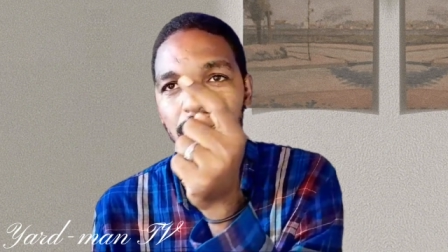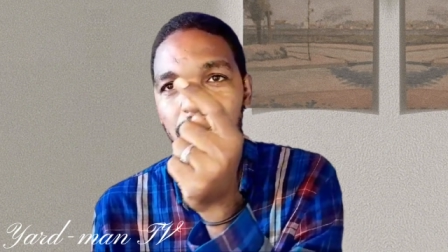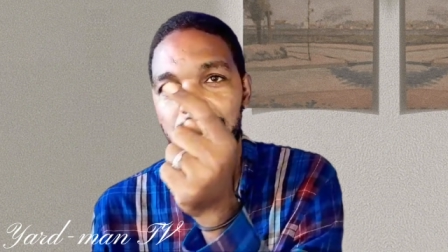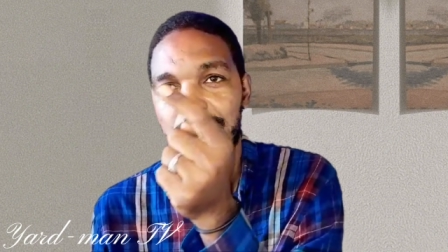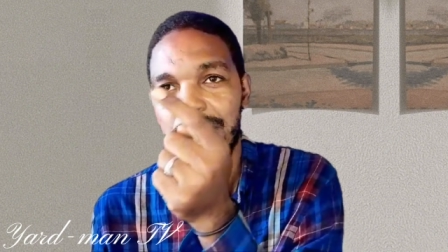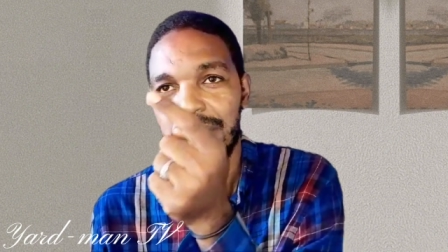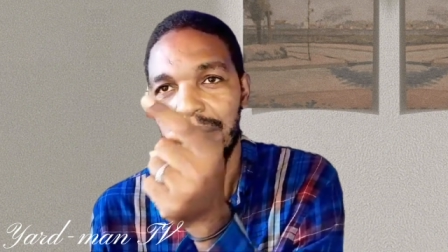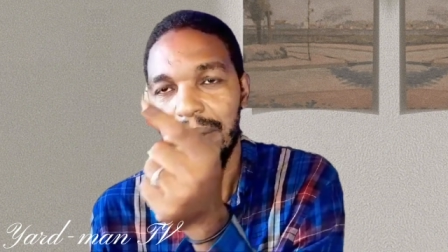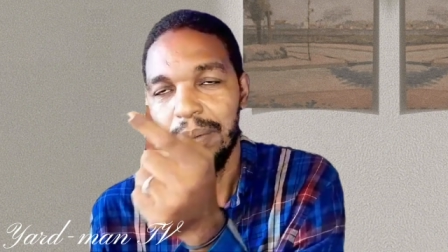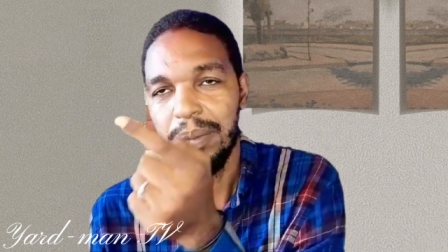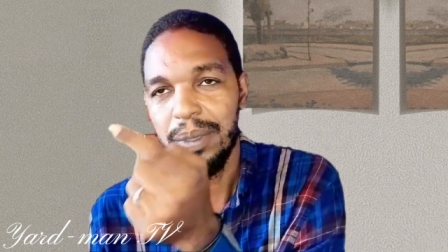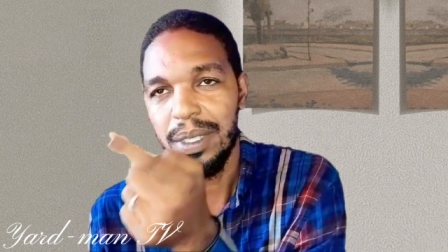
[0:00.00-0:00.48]

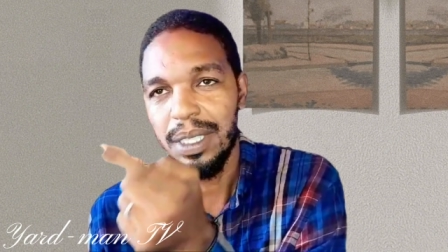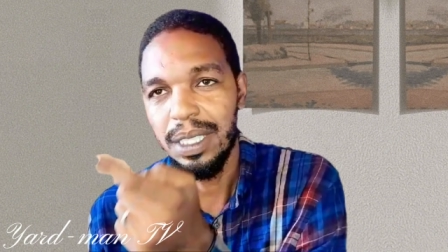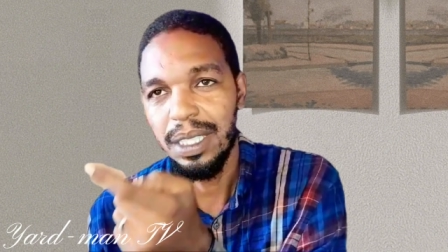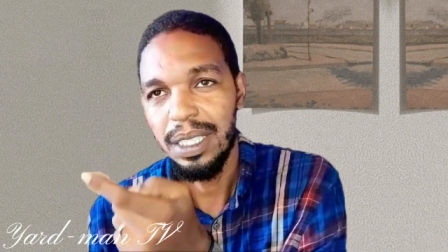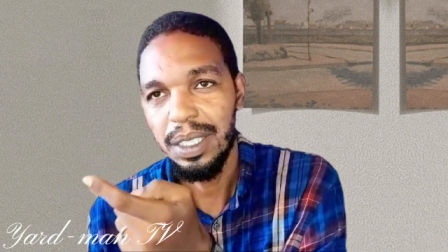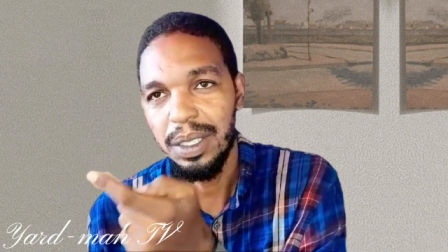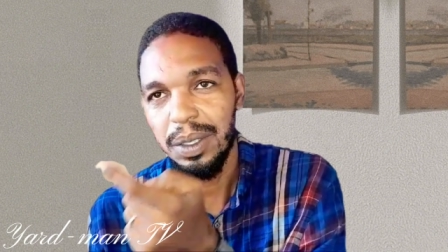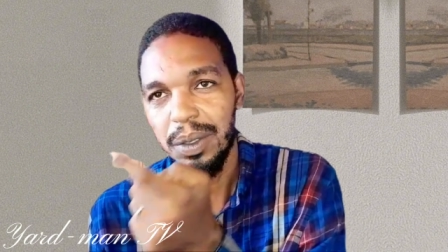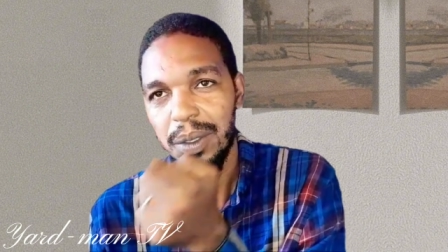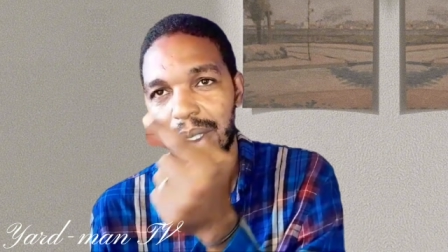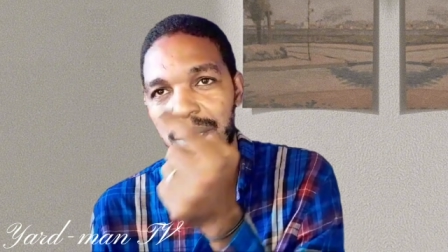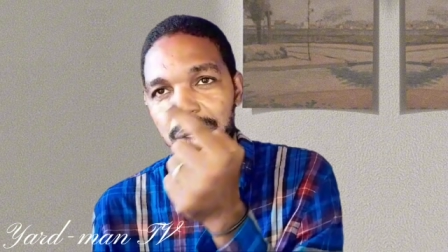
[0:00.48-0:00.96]
some things
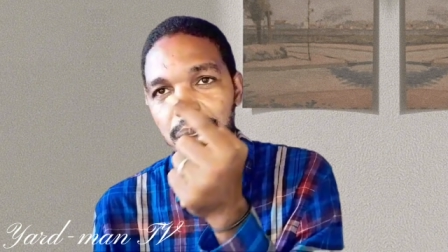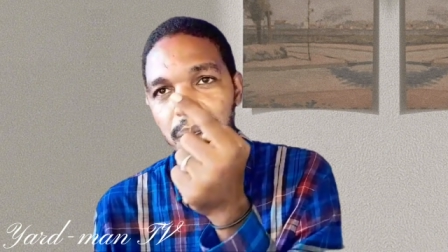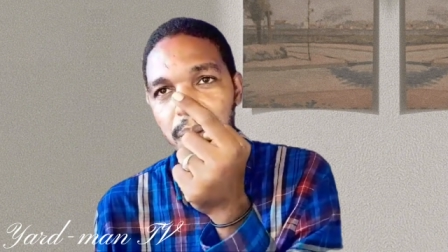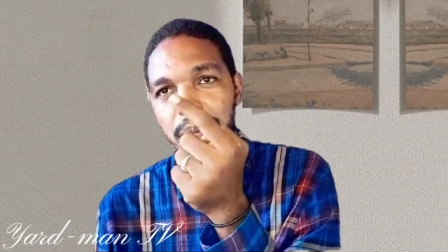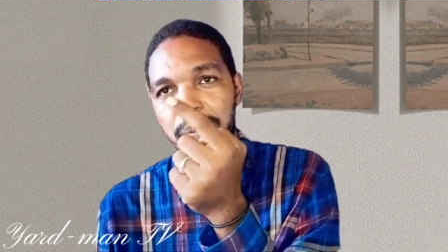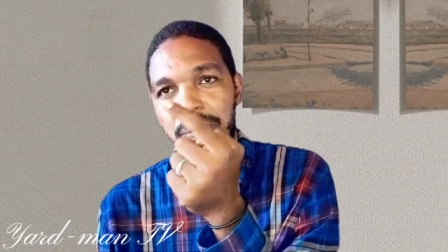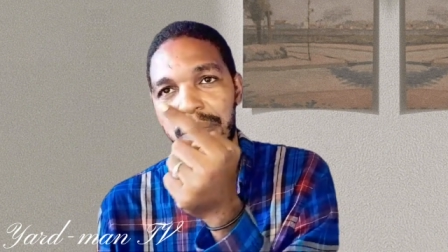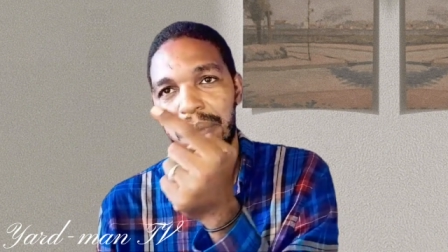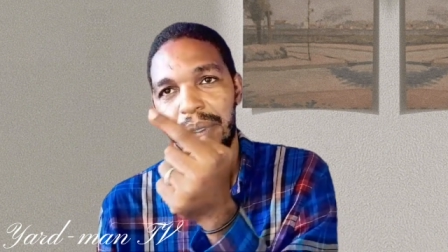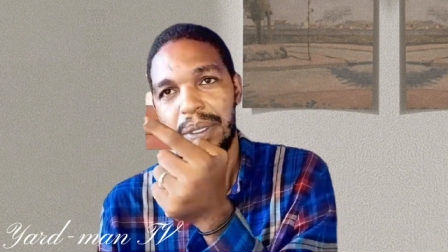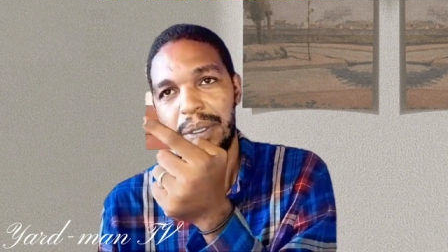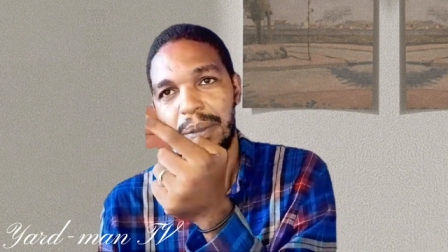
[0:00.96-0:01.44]
where some
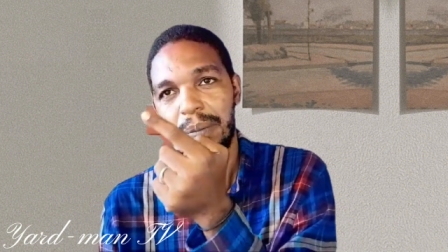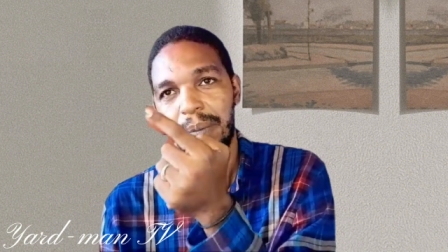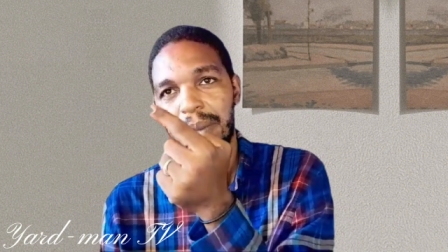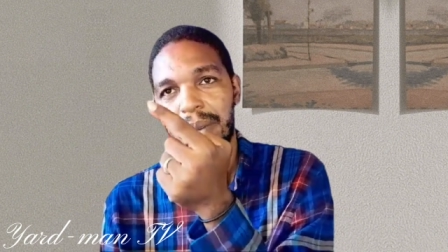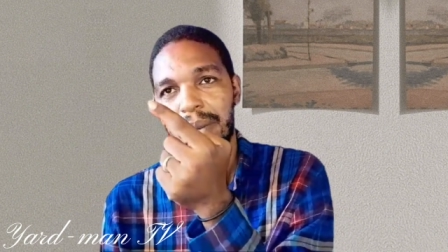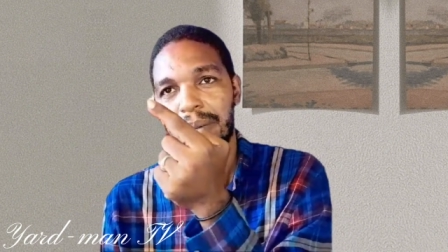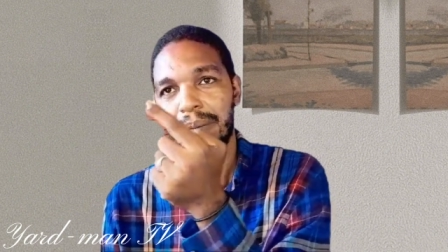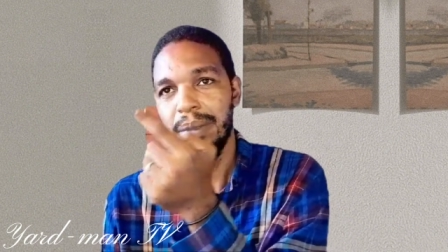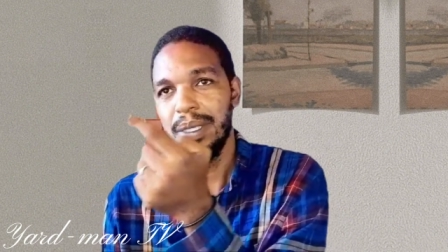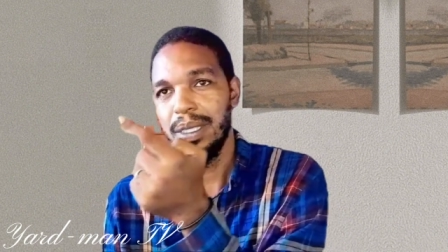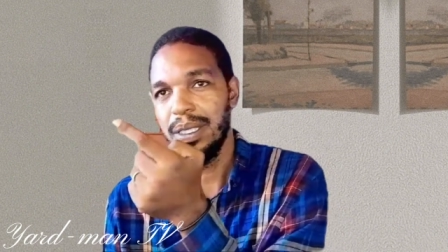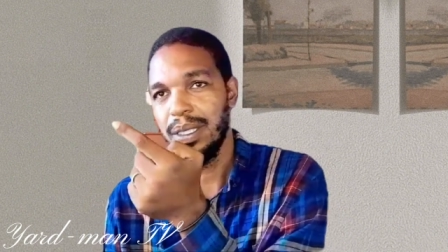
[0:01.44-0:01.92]
people
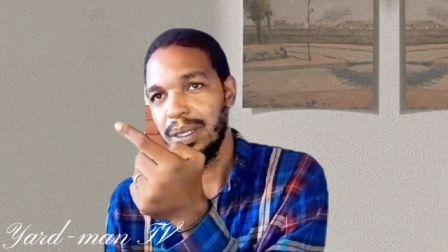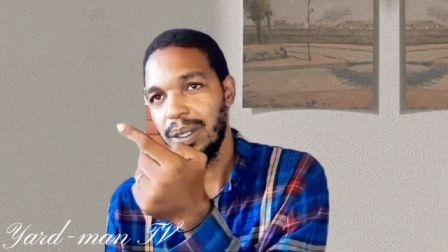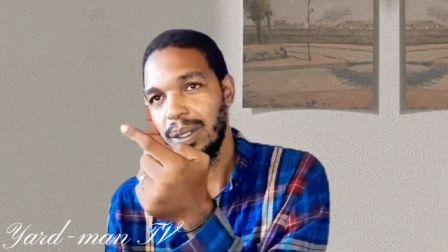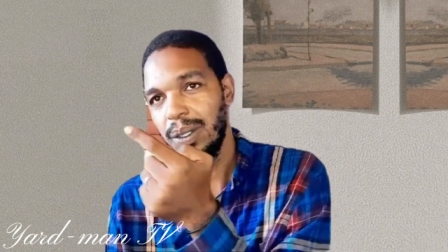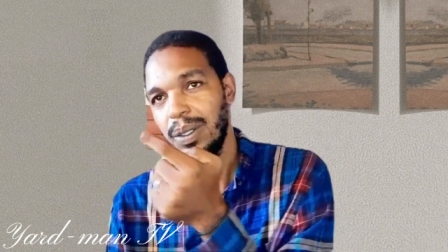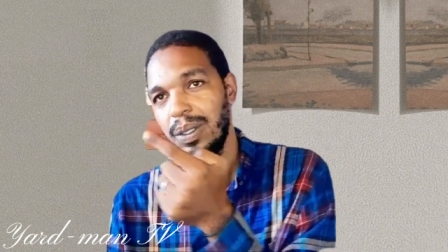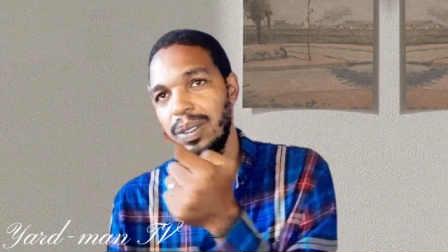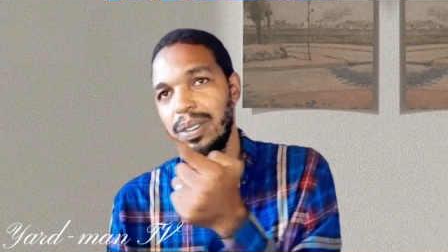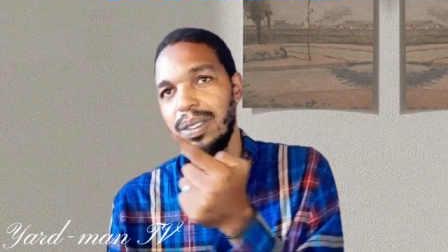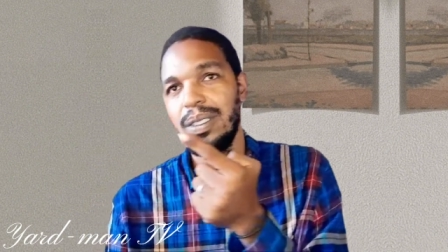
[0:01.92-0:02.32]
miss out.